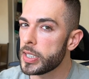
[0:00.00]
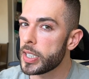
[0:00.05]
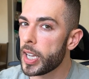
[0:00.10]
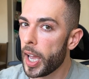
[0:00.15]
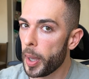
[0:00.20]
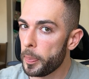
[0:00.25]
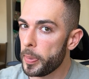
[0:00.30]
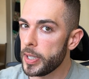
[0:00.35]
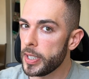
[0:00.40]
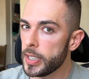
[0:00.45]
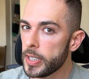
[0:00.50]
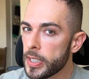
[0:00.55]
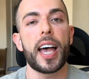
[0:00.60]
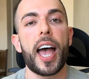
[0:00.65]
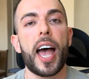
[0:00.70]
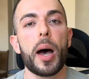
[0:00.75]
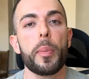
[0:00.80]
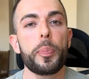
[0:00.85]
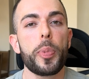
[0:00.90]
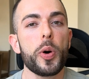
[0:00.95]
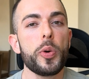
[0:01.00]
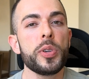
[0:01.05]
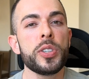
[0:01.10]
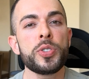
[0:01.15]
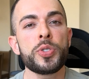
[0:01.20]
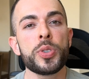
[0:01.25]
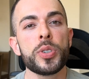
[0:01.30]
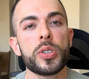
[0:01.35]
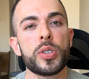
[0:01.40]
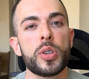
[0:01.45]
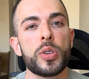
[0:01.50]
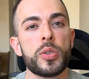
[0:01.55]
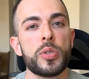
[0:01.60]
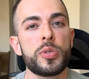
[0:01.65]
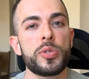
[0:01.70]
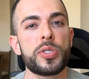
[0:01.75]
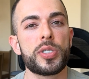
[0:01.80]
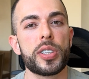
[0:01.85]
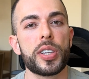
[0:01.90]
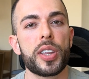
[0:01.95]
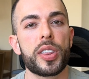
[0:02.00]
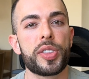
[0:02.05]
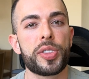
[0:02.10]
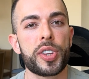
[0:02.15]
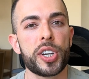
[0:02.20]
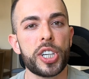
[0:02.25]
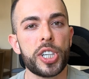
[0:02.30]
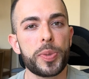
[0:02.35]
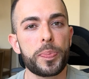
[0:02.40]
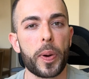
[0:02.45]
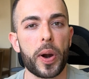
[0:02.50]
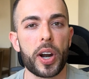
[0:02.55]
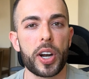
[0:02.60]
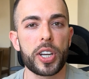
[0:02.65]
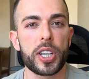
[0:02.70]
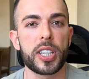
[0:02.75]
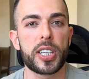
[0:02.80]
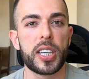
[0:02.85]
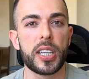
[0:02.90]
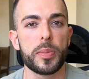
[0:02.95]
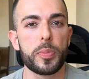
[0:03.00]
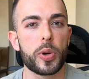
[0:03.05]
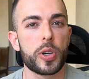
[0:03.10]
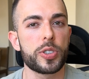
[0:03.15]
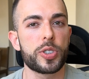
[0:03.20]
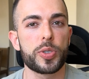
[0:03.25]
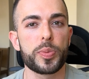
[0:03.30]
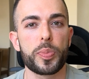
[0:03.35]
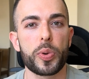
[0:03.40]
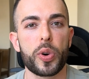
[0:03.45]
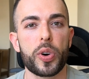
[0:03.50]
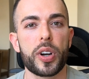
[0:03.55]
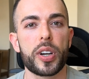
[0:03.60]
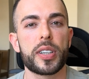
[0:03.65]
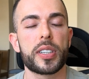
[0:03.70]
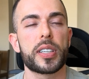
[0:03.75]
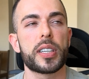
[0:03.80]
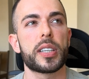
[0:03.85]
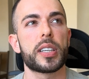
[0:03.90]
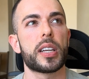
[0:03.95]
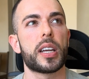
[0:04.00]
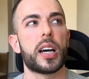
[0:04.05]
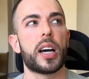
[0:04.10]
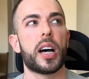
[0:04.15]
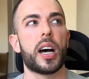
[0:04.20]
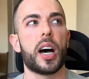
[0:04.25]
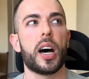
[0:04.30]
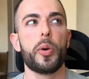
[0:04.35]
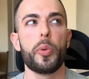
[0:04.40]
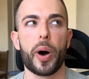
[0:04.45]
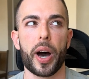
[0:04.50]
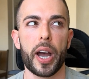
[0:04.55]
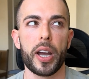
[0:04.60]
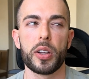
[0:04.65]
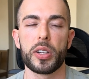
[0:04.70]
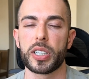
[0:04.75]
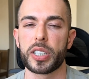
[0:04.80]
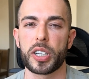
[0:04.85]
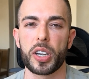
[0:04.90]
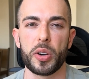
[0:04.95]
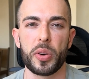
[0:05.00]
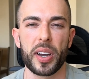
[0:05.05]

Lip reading: happen. Apple introduced third-party keyboard support a while ago.